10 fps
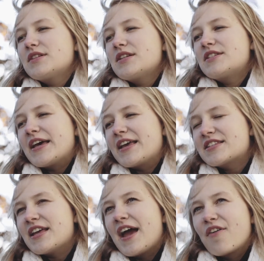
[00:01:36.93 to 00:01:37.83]
Say
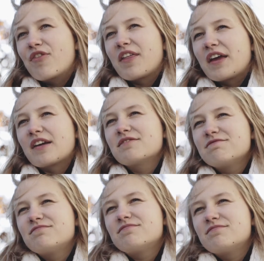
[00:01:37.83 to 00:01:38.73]
yes to
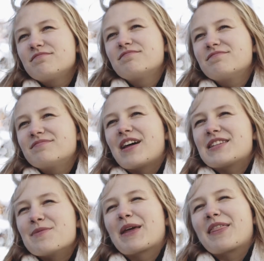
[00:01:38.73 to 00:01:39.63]
everything.
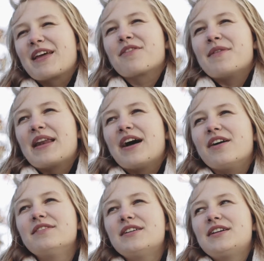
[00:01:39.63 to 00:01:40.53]
That's a big thing for me
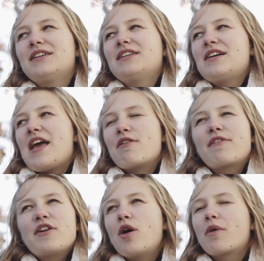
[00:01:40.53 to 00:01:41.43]
now. Even
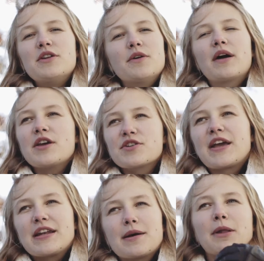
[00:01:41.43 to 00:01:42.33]
if I don't want to do it, I
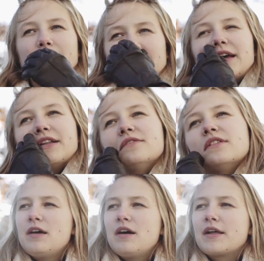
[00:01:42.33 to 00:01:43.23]
usually end up liking it.
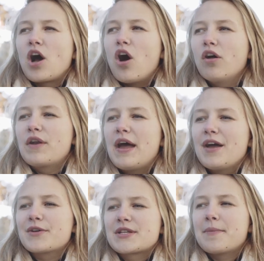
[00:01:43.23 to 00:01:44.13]
Like a
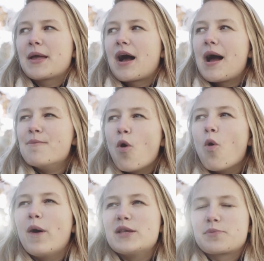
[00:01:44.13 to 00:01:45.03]
holiday or something, I'm
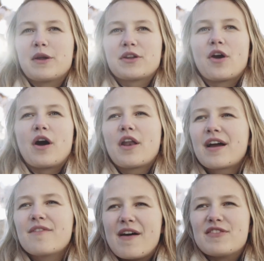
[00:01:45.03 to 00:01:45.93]
always wanting to go. I don't
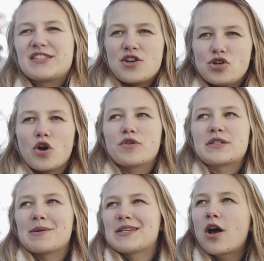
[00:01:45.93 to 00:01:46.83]
think I've ever said no to
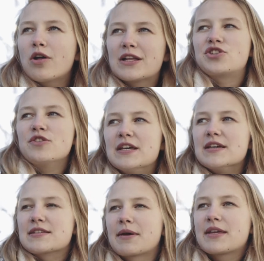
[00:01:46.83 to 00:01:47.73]
someone. It's like, oh, let's do
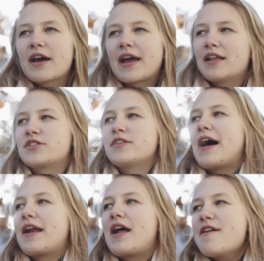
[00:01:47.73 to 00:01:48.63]
this. I'm like, yeah, okay, let's do
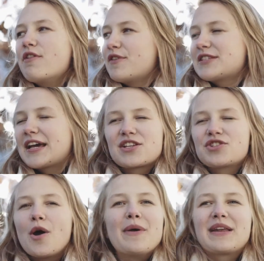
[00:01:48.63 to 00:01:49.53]
that. And even if it's like
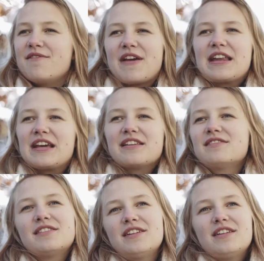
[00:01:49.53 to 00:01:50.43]
so inconvenient
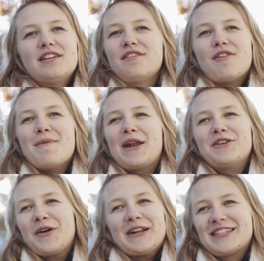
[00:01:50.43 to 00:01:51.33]
for me to
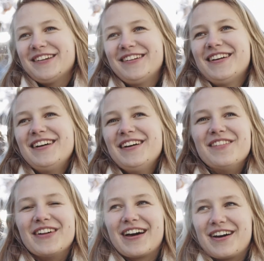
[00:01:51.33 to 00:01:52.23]
do it.
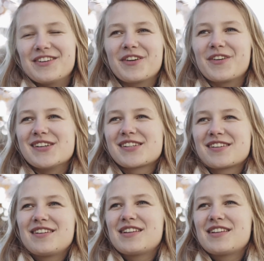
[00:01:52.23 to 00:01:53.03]
But yeah, I do it always.